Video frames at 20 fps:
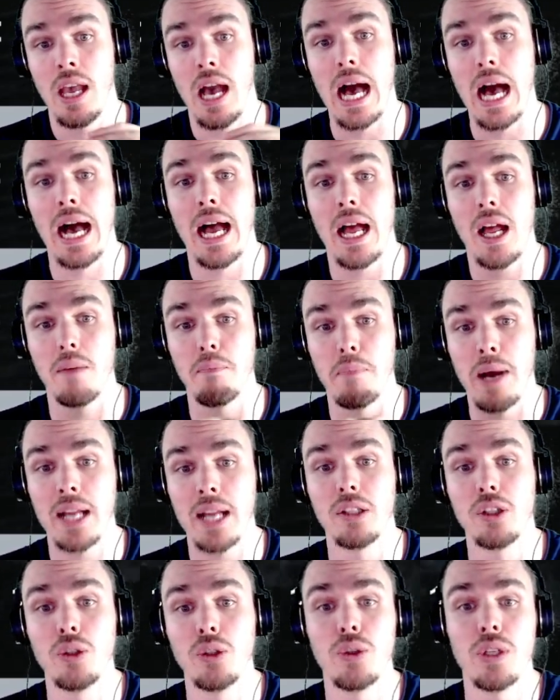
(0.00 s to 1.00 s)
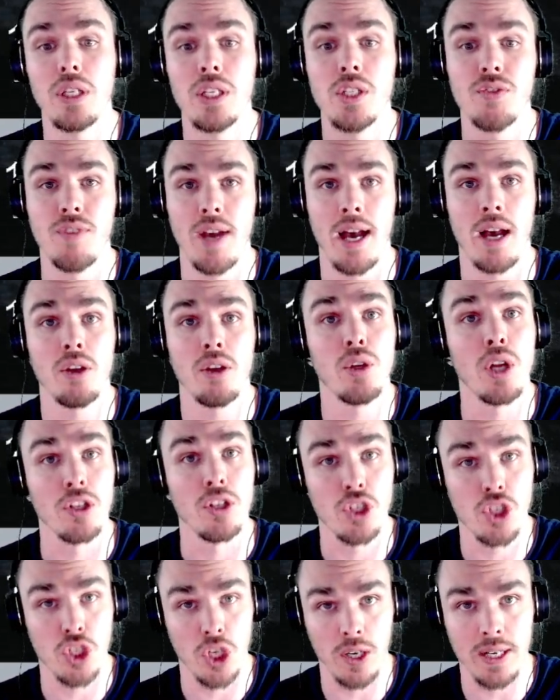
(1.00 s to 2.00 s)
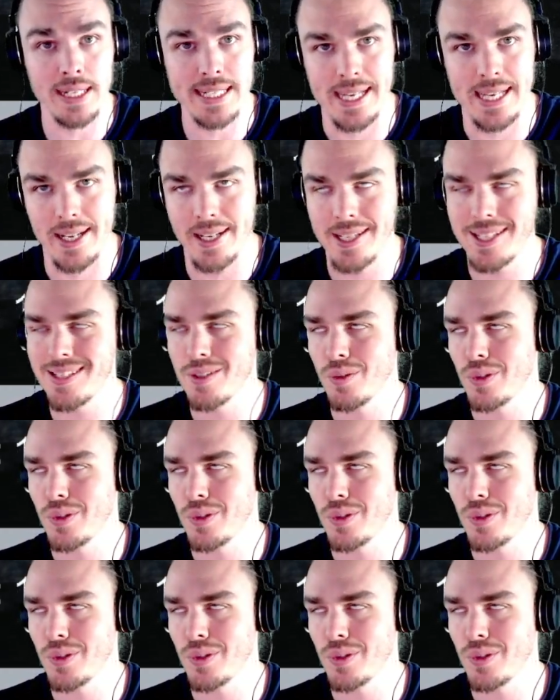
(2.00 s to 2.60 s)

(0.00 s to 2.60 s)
My loot is valued on Sargatanas,